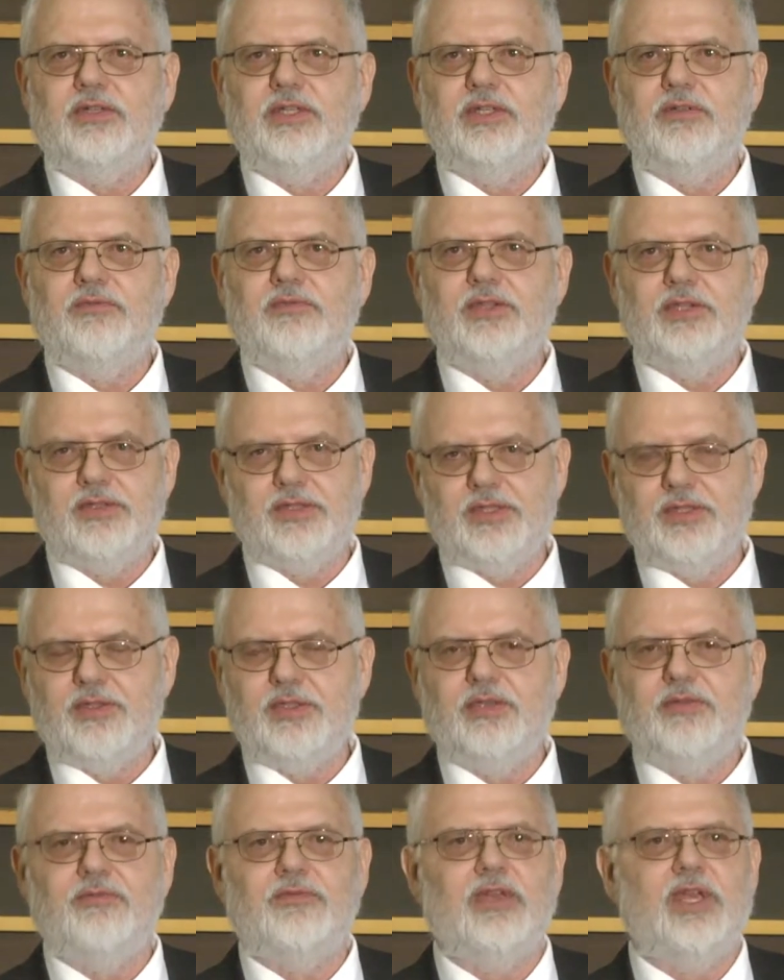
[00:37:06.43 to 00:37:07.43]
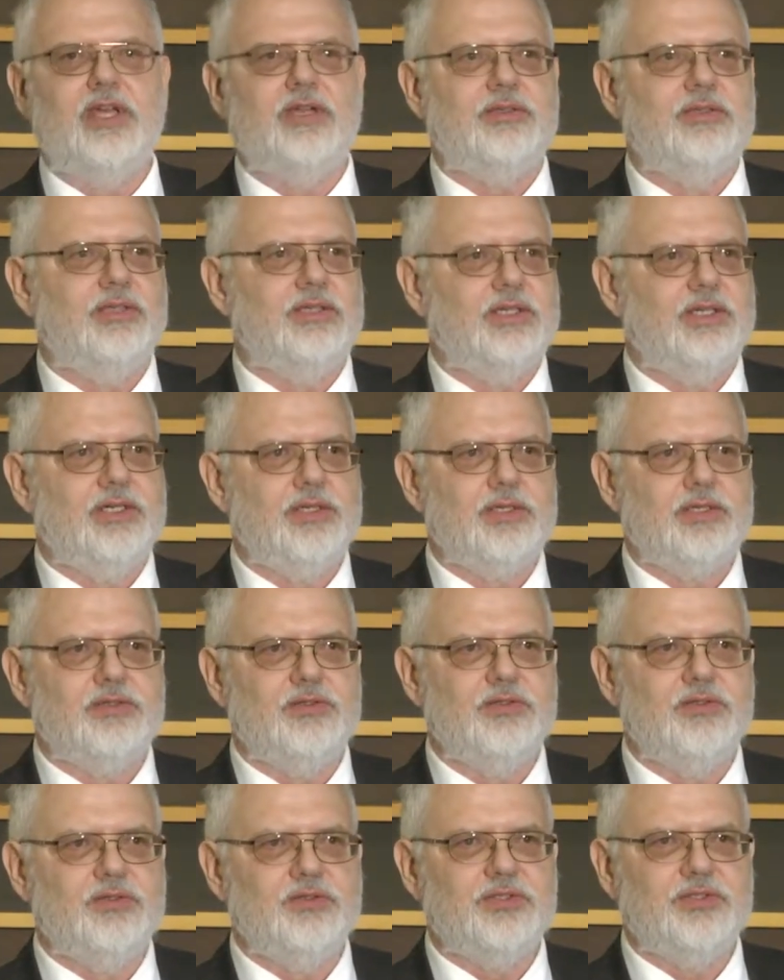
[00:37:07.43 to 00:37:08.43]
If this is in fact the
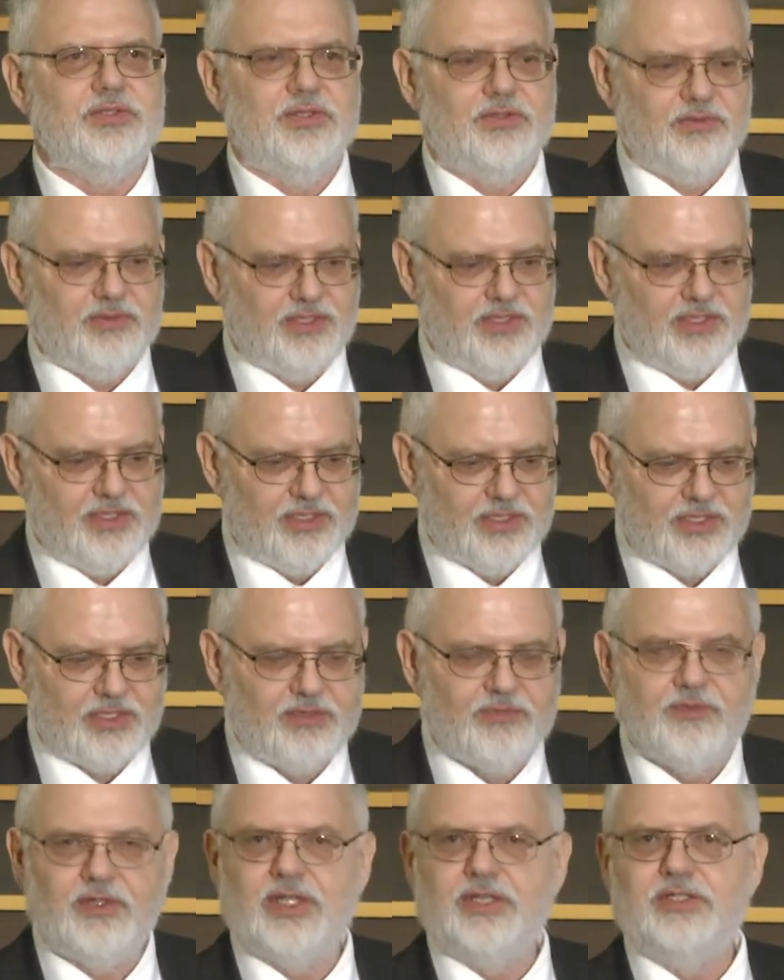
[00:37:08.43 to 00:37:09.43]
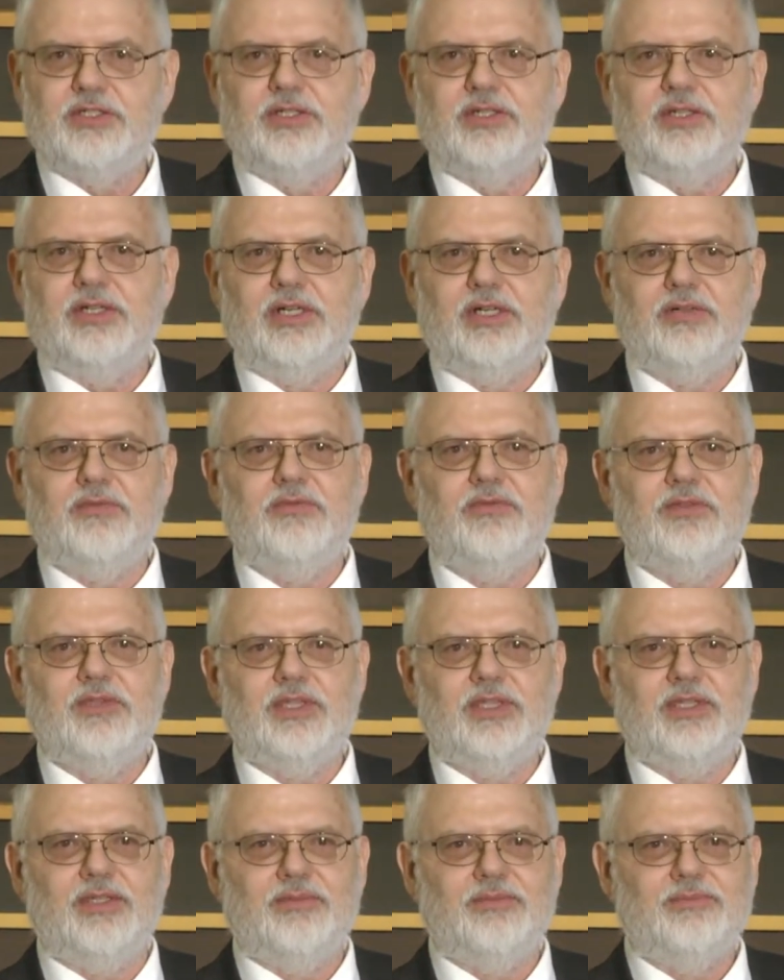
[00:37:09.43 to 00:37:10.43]
constitutional convention of
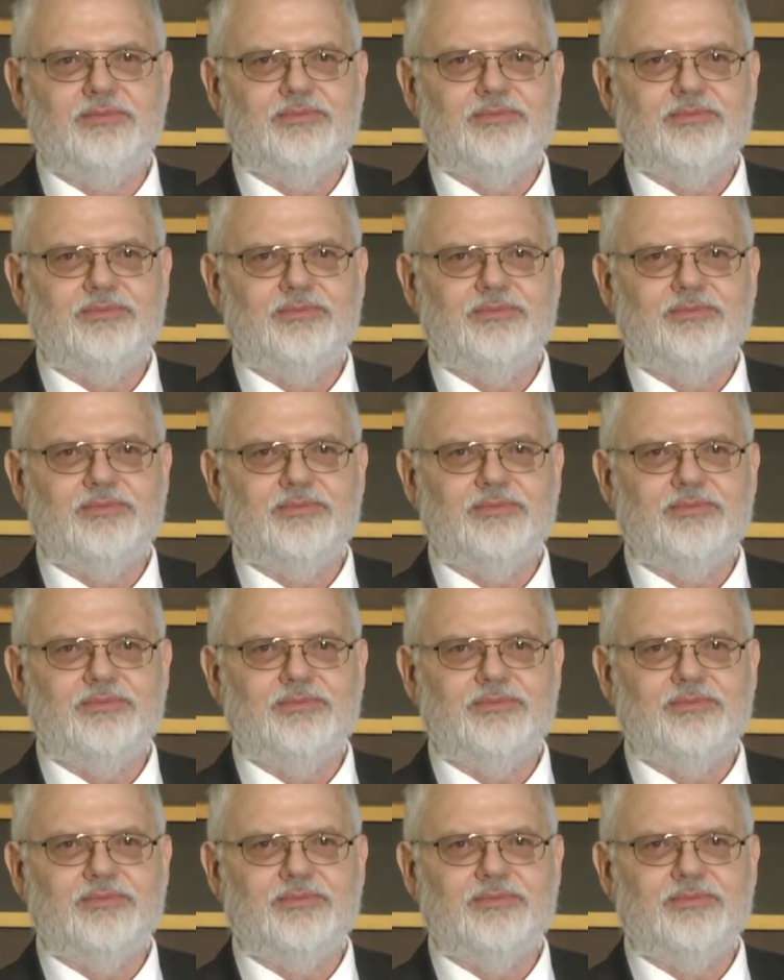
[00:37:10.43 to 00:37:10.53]
the